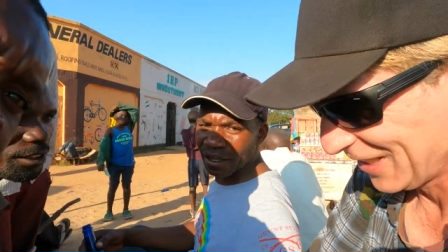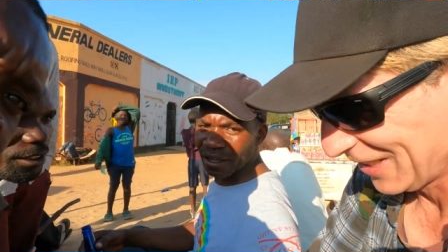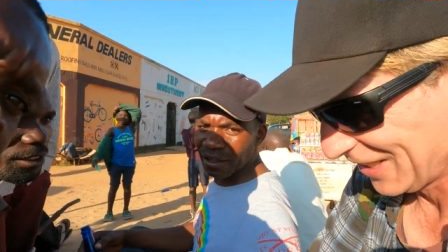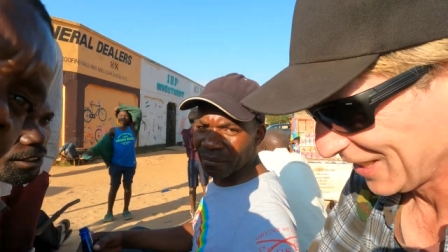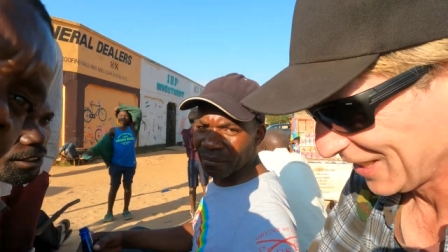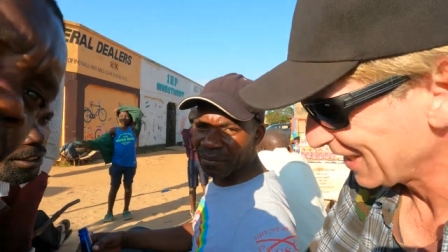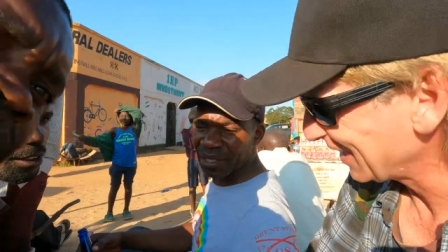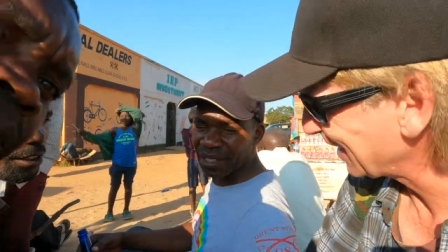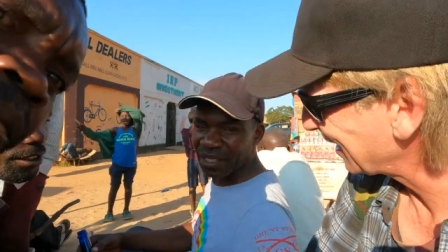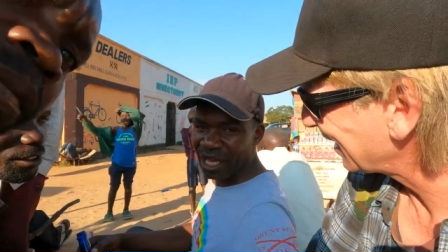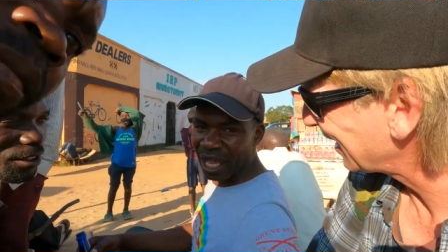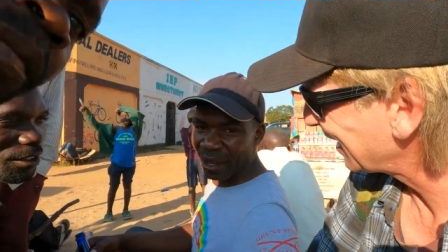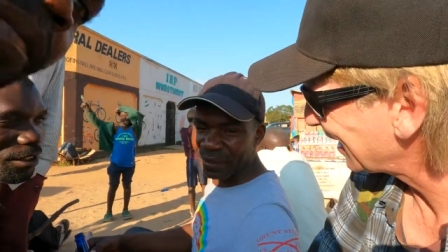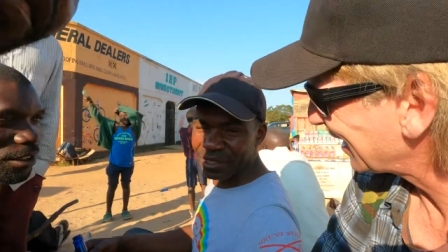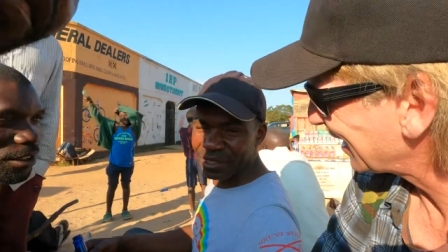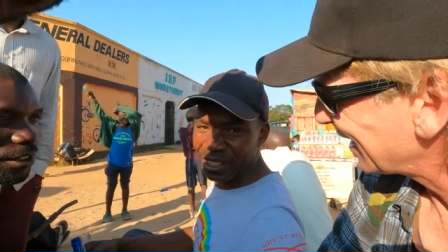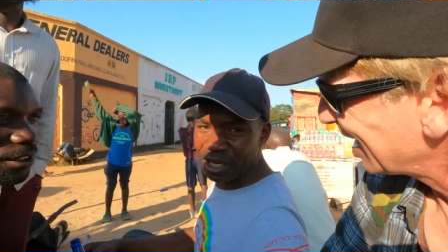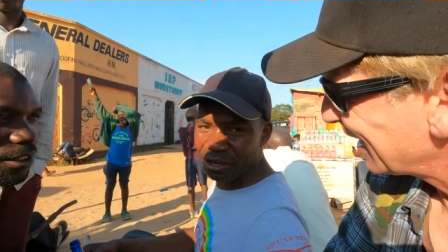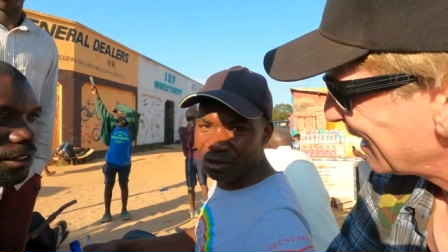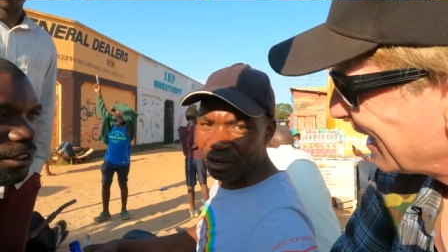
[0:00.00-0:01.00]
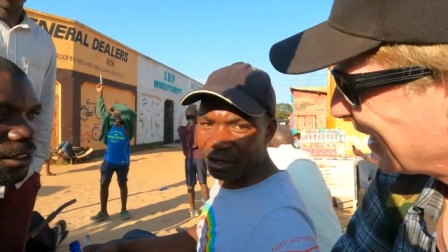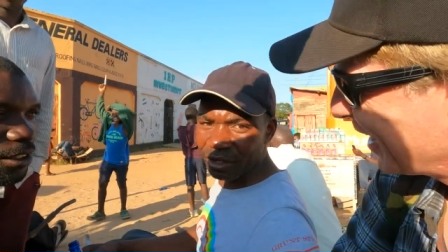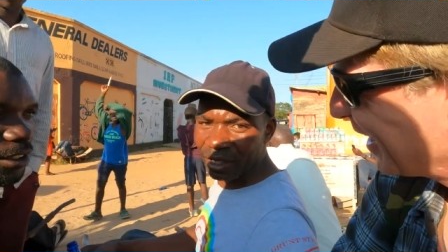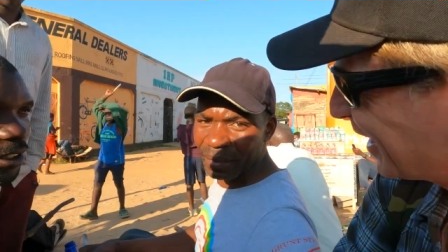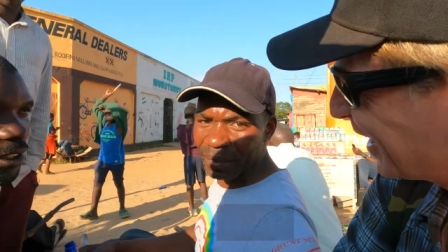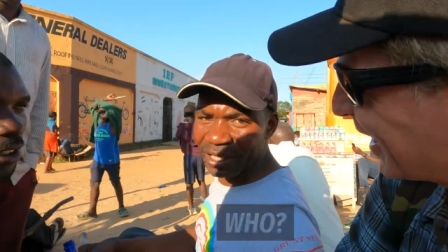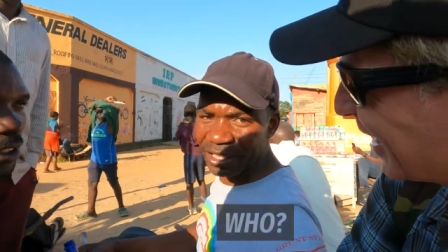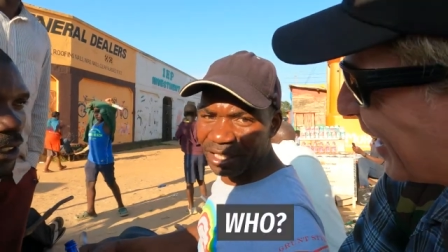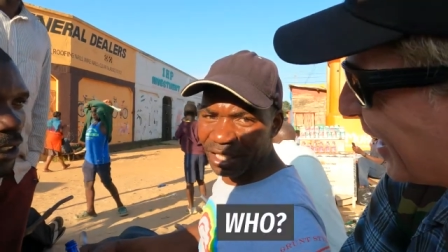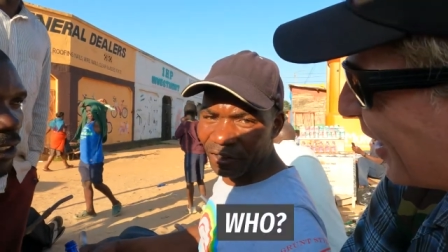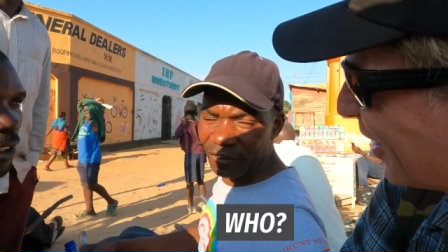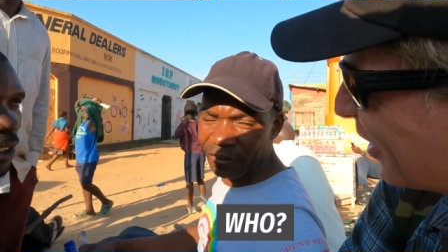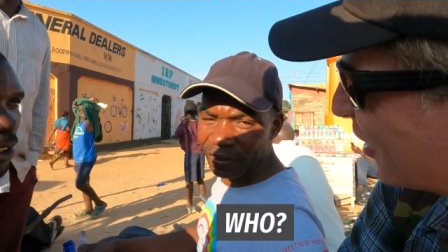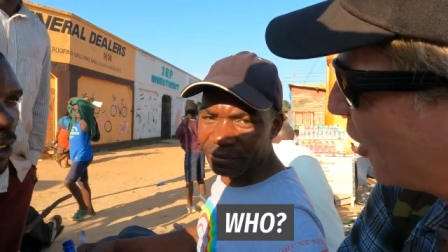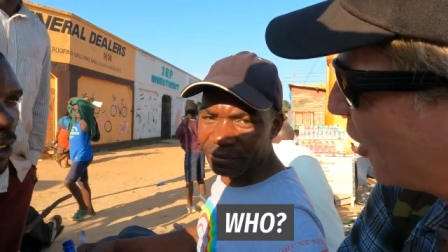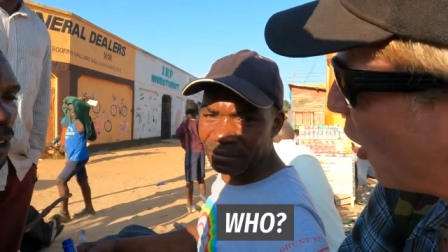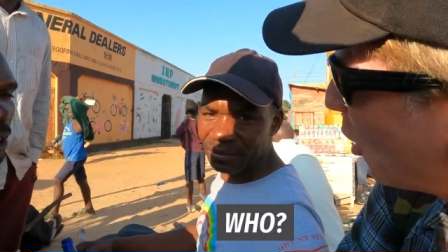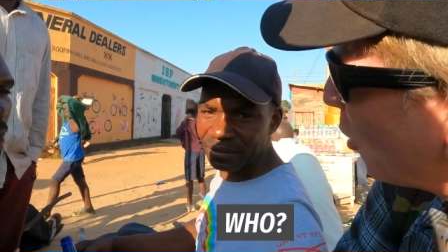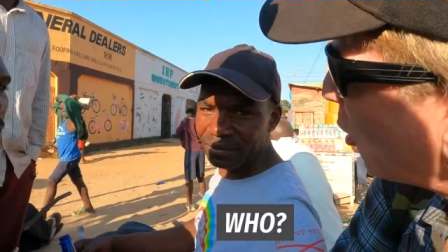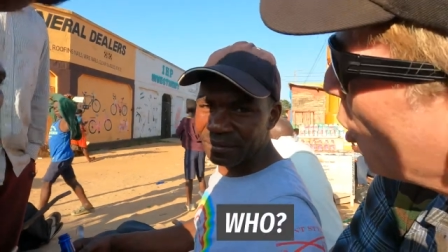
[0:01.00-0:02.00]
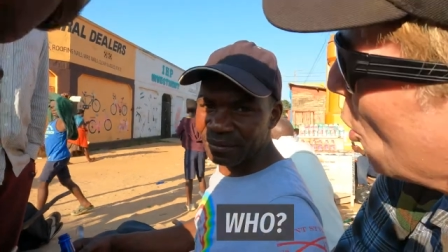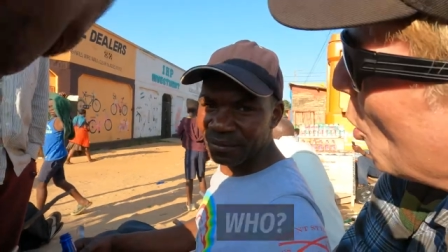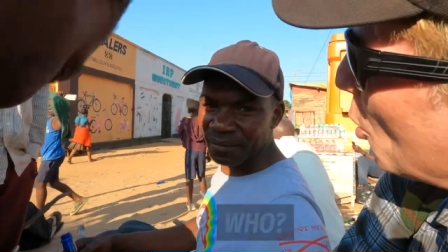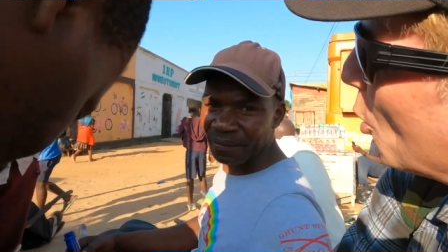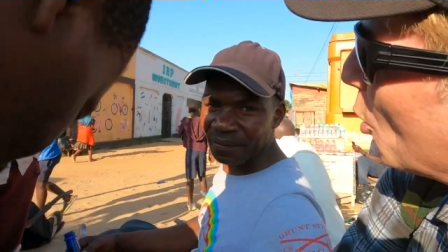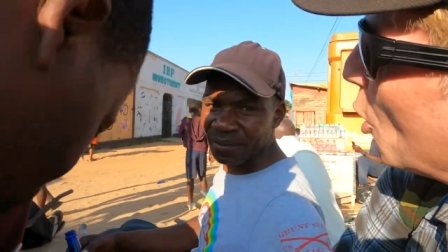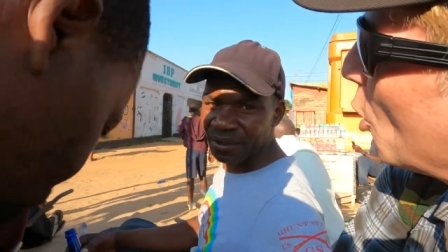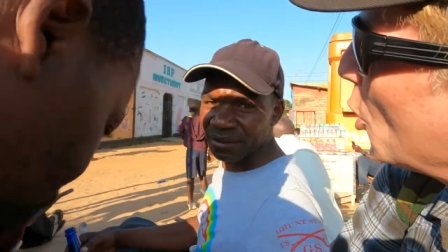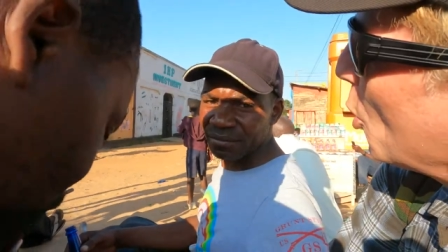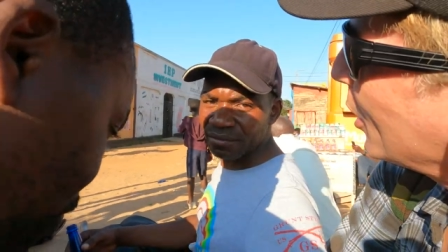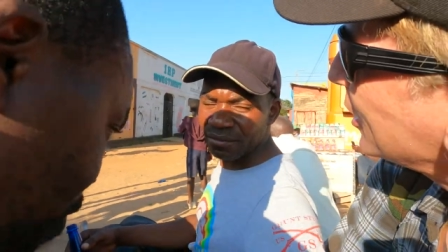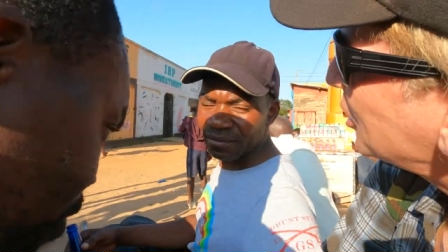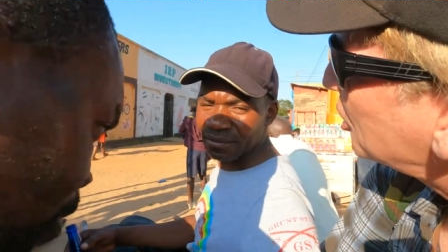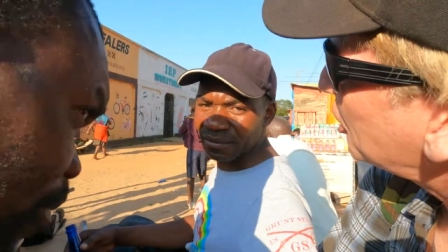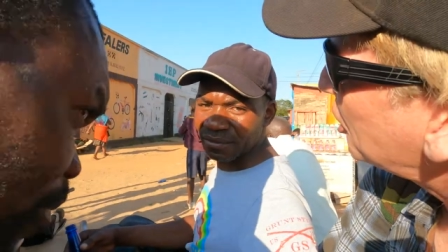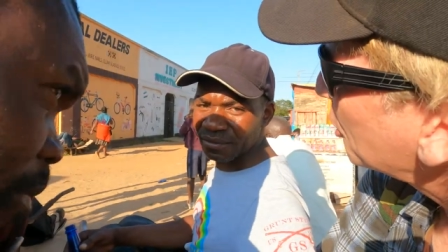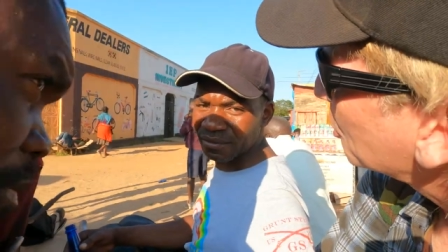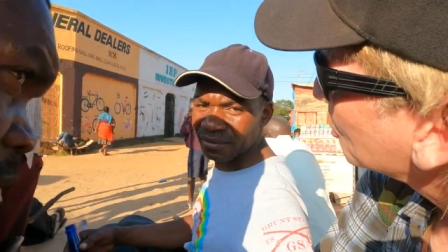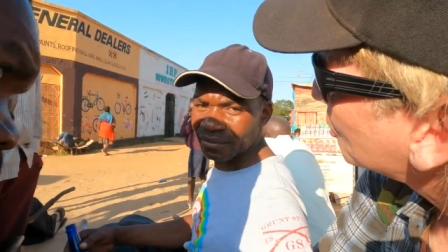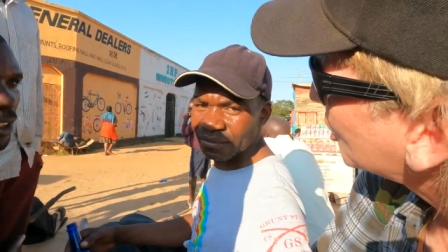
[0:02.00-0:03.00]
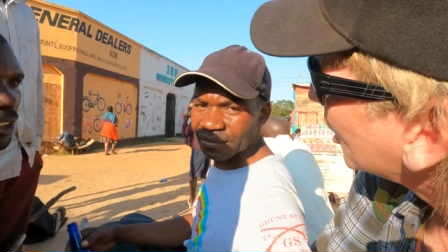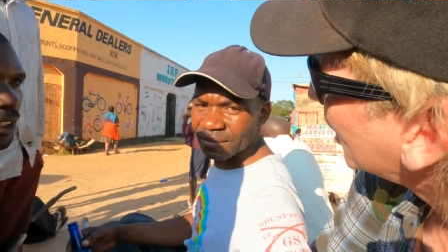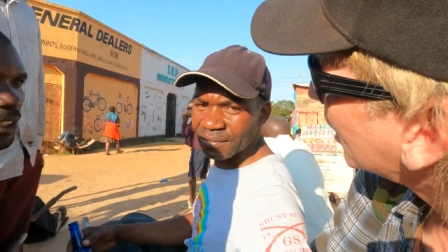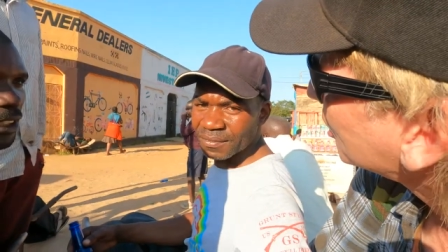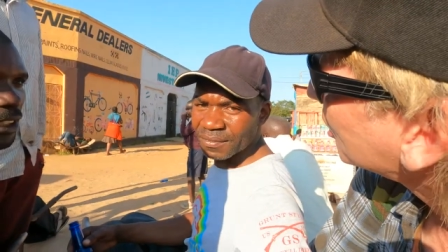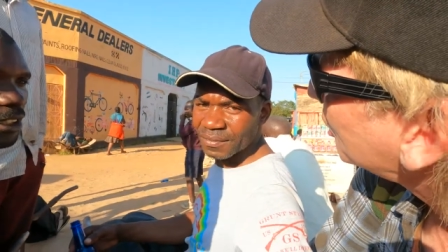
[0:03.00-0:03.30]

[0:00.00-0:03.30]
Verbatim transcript: Uh, me, I'm Mister Gondwe myself. No, who, who is Tuta?